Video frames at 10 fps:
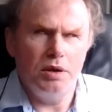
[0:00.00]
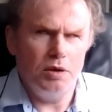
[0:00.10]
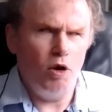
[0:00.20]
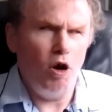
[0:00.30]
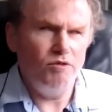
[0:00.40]

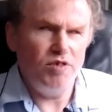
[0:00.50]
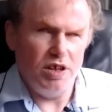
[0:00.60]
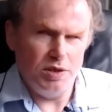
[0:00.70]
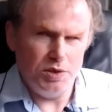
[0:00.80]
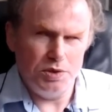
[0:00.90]

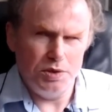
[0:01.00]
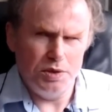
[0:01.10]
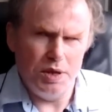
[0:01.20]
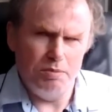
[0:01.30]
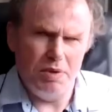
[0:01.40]
confidence
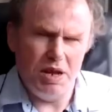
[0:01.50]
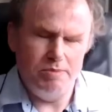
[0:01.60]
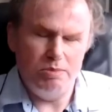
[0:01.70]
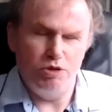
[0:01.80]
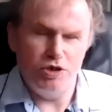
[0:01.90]
that many
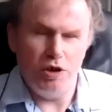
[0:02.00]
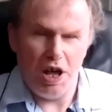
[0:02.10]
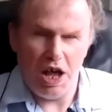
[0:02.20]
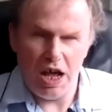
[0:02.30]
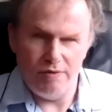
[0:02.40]
people don't
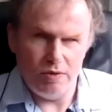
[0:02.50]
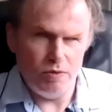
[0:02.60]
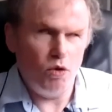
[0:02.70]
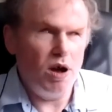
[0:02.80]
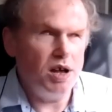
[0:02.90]
have. It
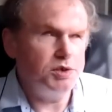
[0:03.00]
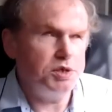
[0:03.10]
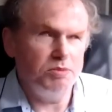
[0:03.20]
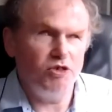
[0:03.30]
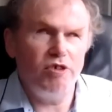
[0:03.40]
requires
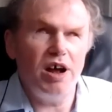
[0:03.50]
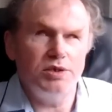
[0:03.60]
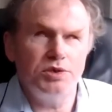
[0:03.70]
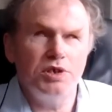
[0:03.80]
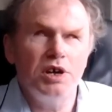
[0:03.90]
some
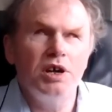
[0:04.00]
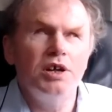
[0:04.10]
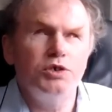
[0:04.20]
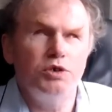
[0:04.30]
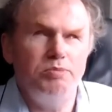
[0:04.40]
trust
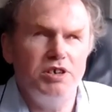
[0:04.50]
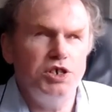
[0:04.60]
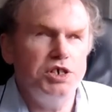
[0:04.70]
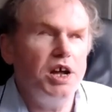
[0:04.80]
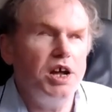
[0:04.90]
to
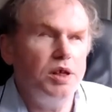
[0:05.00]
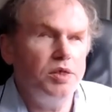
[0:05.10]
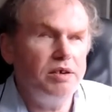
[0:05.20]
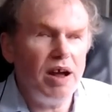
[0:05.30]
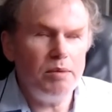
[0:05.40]
appreciate that
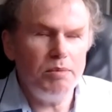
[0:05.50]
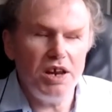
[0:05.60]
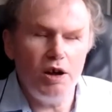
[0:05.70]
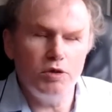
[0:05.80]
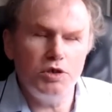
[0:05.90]
there are
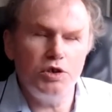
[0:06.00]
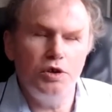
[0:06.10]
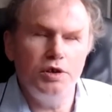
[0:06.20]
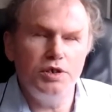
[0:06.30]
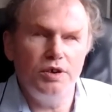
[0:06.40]
many
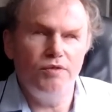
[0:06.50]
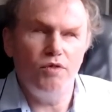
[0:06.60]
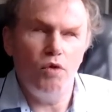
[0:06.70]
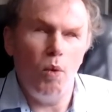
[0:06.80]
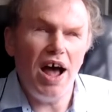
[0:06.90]
alternative
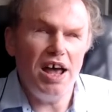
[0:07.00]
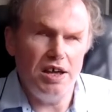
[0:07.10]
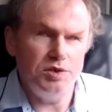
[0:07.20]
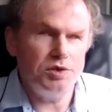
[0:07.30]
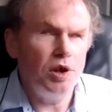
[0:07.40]

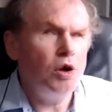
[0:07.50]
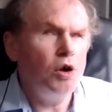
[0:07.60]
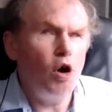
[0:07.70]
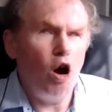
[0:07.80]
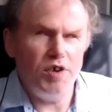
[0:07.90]
ways
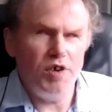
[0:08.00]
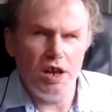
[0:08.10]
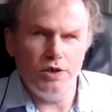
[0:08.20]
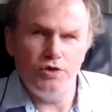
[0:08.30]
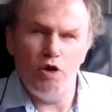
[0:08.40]
of
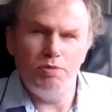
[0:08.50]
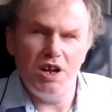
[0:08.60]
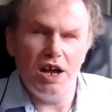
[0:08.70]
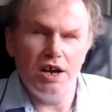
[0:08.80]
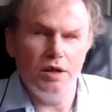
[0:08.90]
getting a job
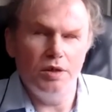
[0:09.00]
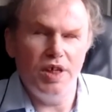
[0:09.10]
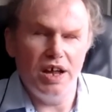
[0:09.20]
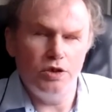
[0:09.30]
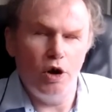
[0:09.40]
done
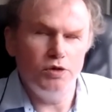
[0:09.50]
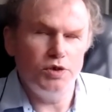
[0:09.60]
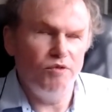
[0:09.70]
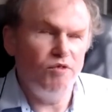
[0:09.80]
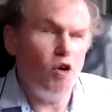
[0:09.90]
that don't
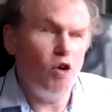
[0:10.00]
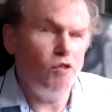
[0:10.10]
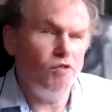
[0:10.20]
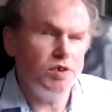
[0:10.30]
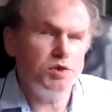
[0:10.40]

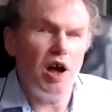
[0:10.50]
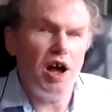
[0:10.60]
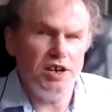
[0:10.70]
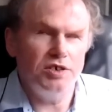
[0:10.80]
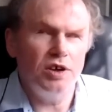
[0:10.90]
involve sight.